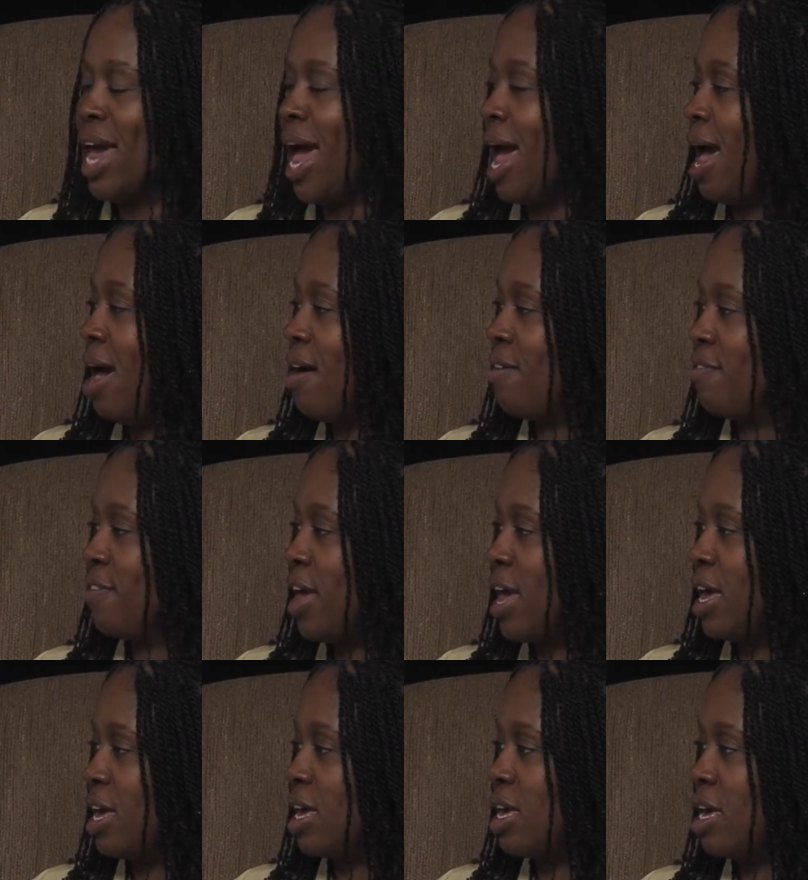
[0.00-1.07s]
have
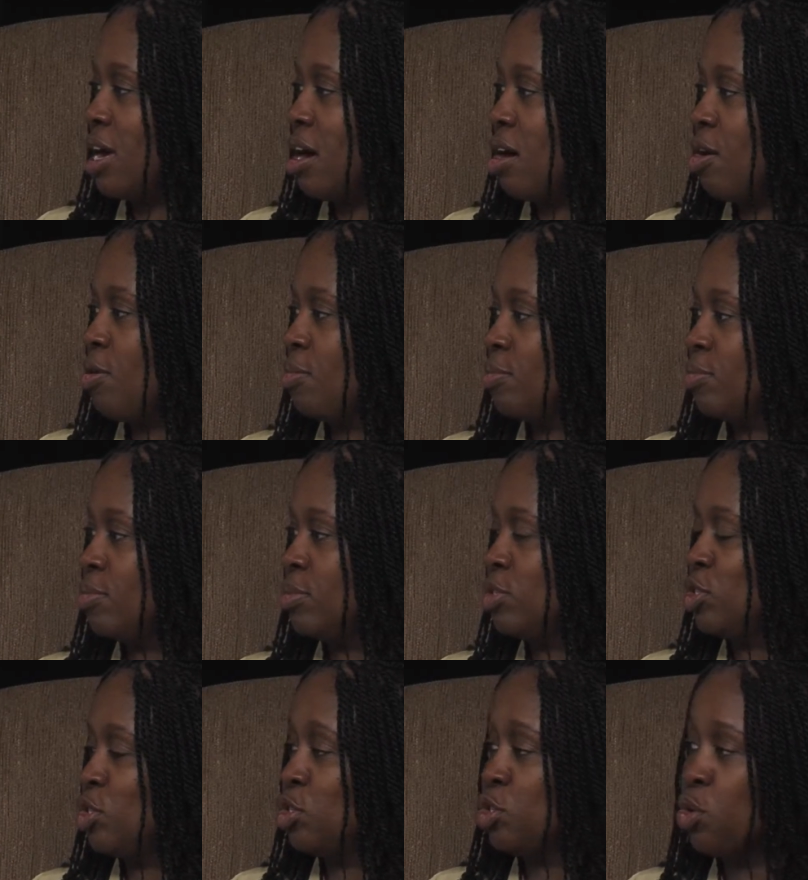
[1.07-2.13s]
a um,
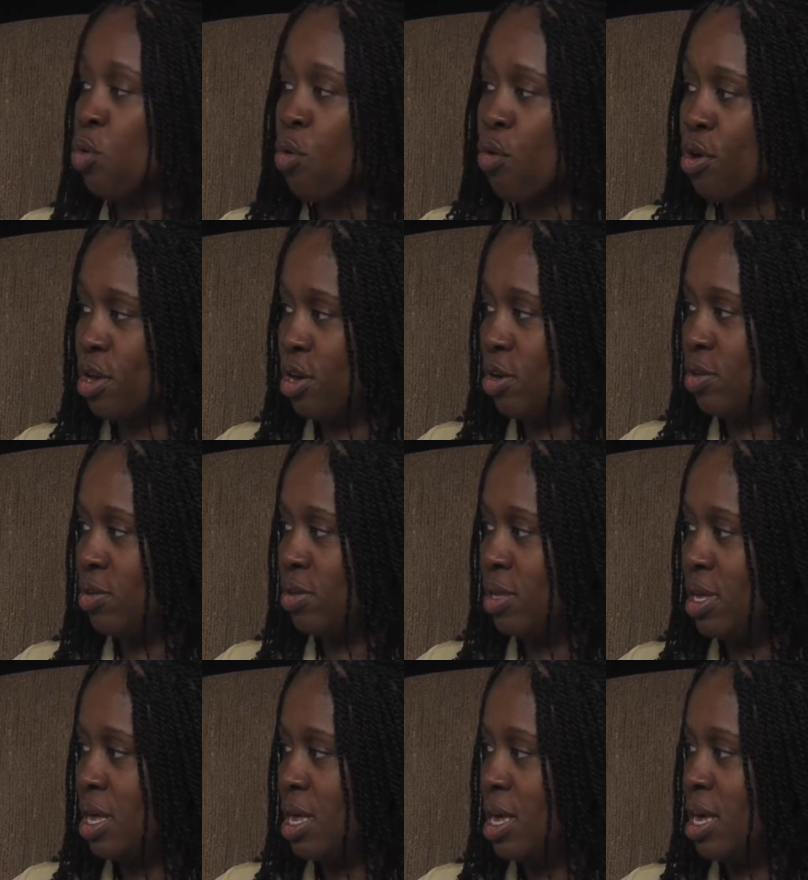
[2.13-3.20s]
tutorial
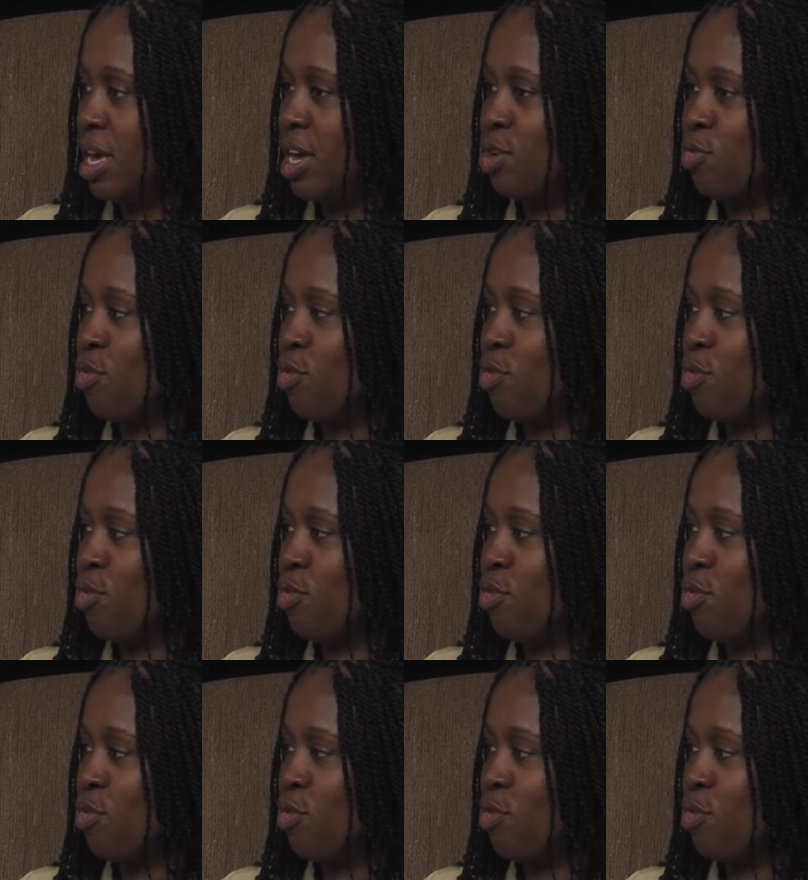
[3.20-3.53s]
in